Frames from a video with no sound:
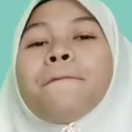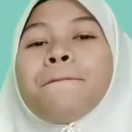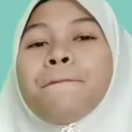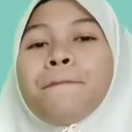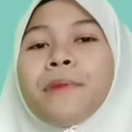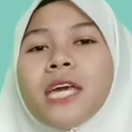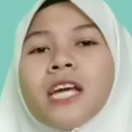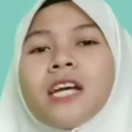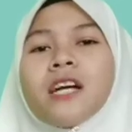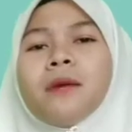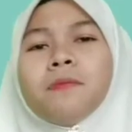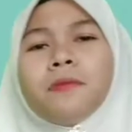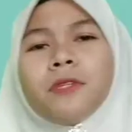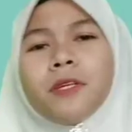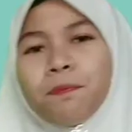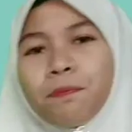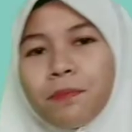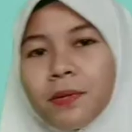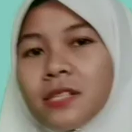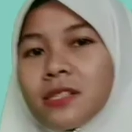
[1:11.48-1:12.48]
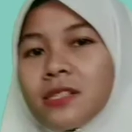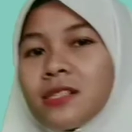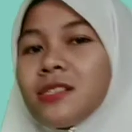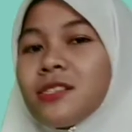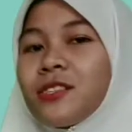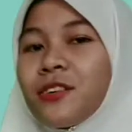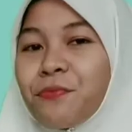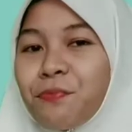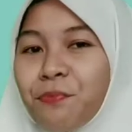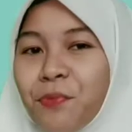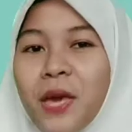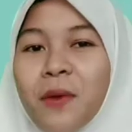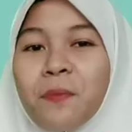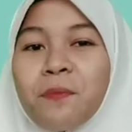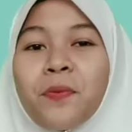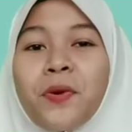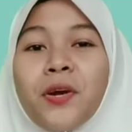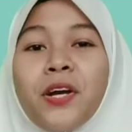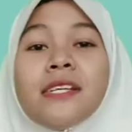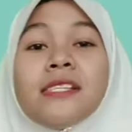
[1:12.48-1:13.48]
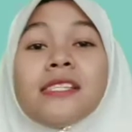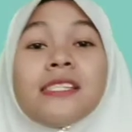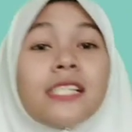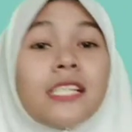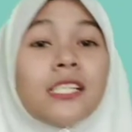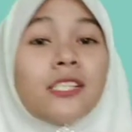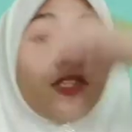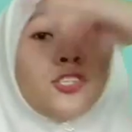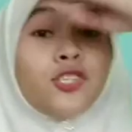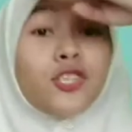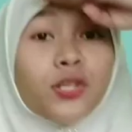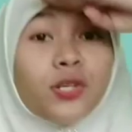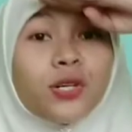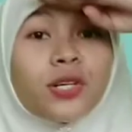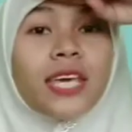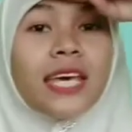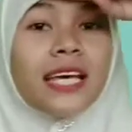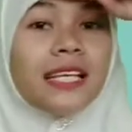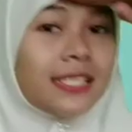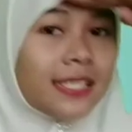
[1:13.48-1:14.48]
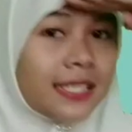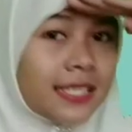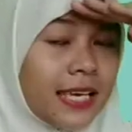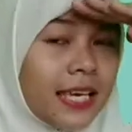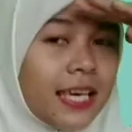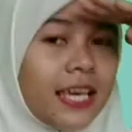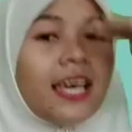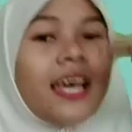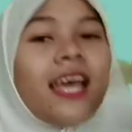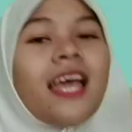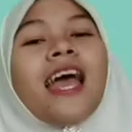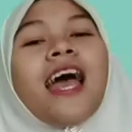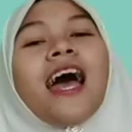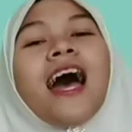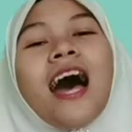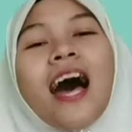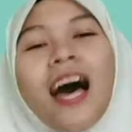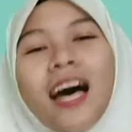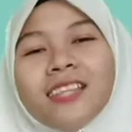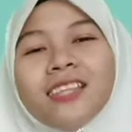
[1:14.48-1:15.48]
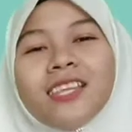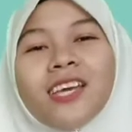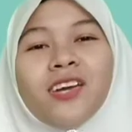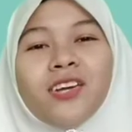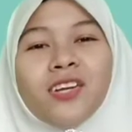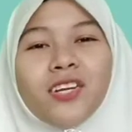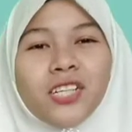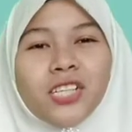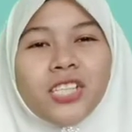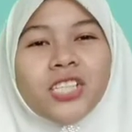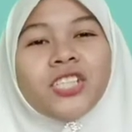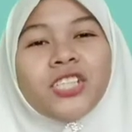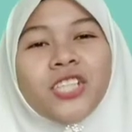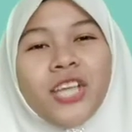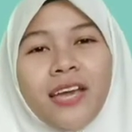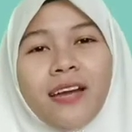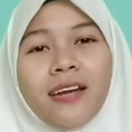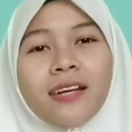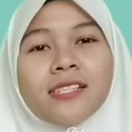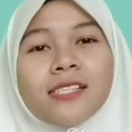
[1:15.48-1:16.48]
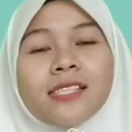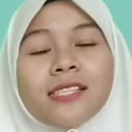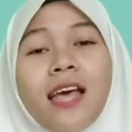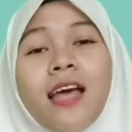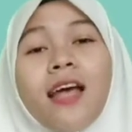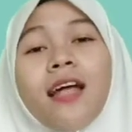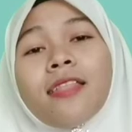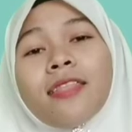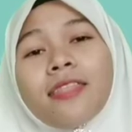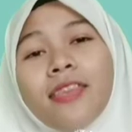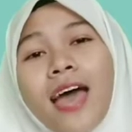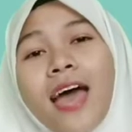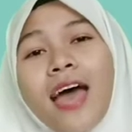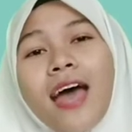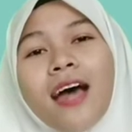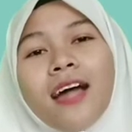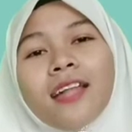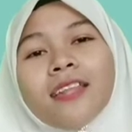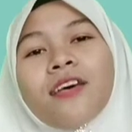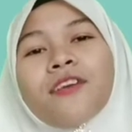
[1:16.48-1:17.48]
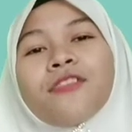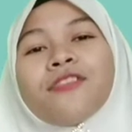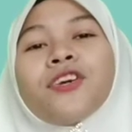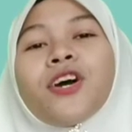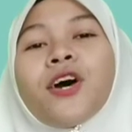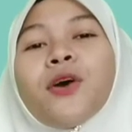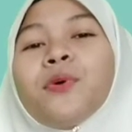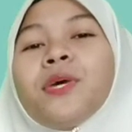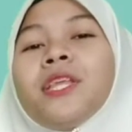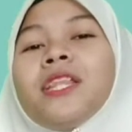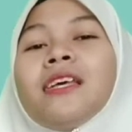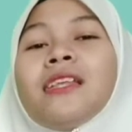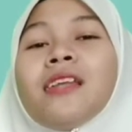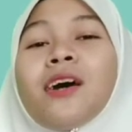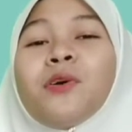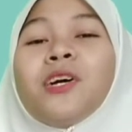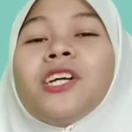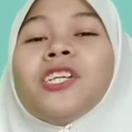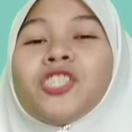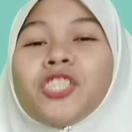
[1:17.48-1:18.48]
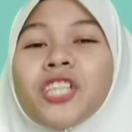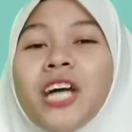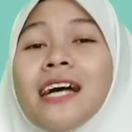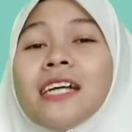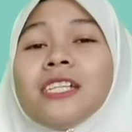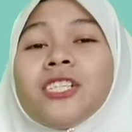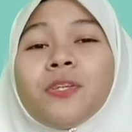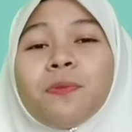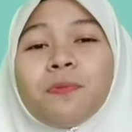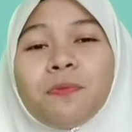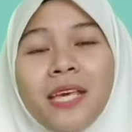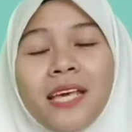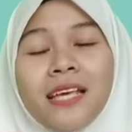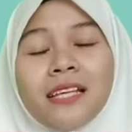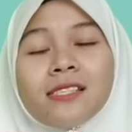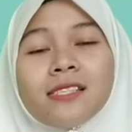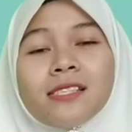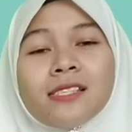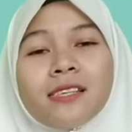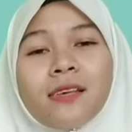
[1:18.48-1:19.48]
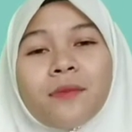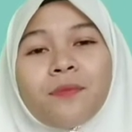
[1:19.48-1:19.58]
pick up the pieces of papers that you can see under your chairs. Then, throw it in our trash bins.